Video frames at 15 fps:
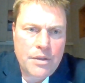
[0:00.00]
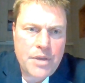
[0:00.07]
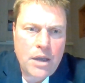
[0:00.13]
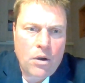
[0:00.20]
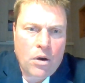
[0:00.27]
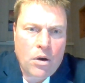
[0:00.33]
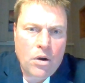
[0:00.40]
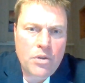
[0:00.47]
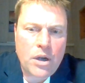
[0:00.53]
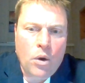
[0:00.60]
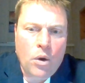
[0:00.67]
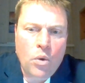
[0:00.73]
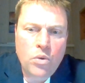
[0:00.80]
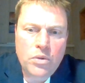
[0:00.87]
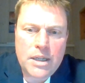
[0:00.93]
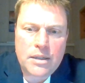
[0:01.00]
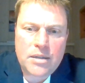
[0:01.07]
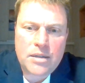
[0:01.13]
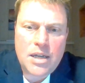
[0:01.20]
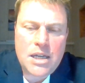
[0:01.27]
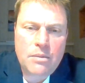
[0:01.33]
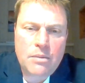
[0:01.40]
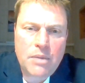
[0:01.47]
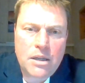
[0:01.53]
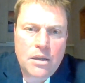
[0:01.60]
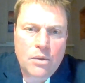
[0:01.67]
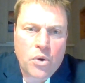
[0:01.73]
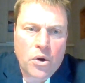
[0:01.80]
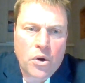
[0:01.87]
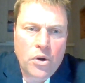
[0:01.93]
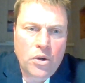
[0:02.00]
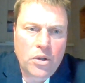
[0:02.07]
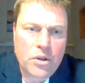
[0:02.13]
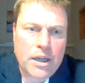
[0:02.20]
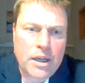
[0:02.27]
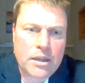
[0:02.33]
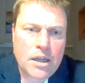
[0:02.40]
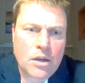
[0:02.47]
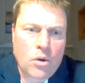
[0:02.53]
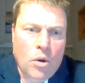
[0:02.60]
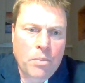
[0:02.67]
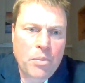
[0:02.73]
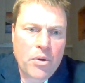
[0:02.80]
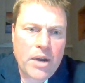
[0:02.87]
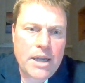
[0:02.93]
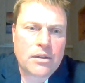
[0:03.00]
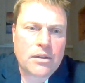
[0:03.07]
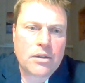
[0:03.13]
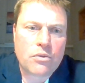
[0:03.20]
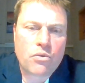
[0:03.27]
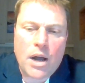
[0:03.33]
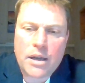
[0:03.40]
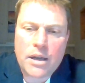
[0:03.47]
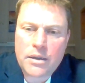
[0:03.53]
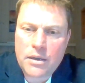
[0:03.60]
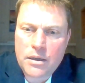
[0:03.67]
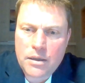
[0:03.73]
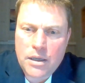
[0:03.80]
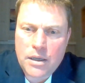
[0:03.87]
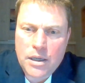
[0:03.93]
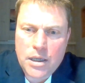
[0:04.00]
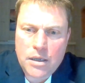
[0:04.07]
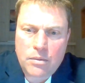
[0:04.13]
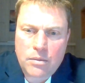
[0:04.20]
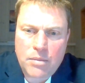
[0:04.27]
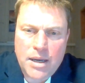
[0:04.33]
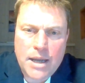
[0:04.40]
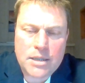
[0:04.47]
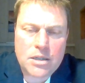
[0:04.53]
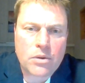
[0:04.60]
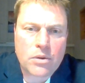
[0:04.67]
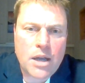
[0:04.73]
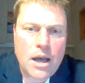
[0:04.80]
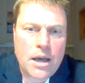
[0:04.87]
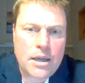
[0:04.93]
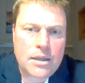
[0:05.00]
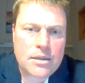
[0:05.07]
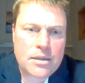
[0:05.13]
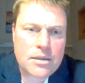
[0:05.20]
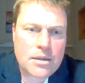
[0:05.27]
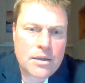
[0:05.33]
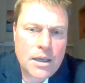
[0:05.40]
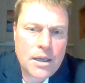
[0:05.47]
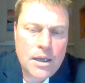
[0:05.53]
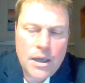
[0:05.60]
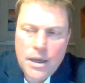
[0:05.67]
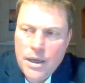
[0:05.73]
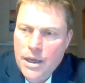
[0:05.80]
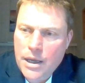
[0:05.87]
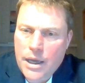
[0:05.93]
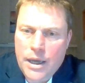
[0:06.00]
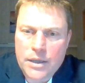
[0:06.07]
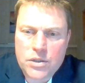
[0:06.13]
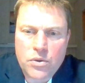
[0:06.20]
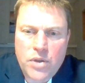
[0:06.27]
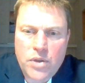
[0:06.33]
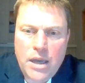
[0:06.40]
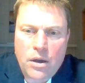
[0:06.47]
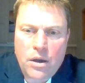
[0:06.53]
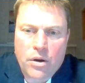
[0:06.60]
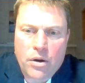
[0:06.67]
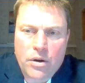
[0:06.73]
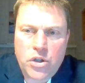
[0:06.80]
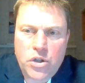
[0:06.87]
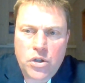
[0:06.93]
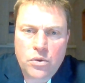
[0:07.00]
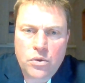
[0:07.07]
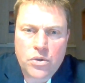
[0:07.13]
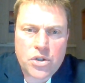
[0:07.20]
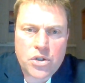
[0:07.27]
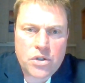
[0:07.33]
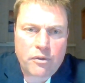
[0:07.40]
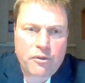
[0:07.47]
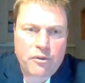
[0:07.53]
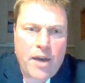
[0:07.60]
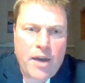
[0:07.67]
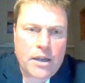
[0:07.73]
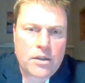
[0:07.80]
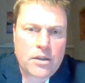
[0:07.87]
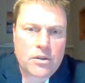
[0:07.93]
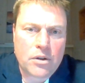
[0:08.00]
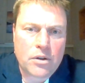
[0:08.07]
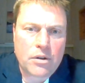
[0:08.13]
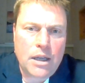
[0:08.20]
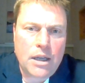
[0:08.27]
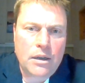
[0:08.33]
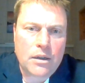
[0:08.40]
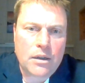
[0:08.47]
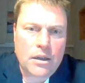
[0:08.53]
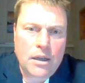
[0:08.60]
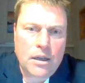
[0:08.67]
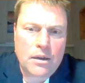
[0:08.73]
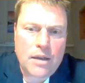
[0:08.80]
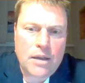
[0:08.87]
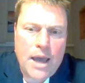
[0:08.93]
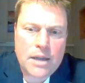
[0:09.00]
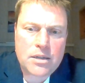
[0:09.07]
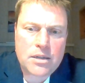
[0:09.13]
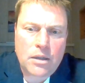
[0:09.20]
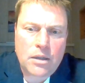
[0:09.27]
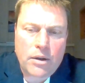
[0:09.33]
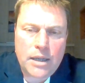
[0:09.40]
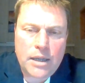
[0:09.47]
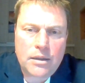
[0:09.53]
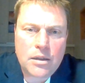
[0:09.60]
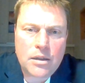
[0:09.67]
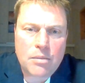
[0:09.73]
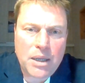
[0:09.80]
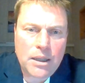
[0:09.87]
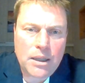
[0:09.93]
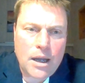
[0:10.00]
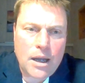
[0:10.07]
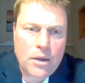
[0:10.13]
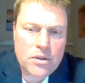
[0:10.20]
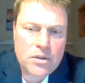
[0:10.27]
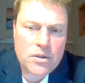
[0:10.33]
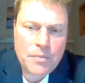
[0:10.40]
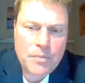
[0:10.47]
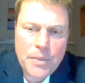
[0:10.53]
They are the only team in the world that can operate and run Minesto kites. So they are a huge factor in accelerating the build out.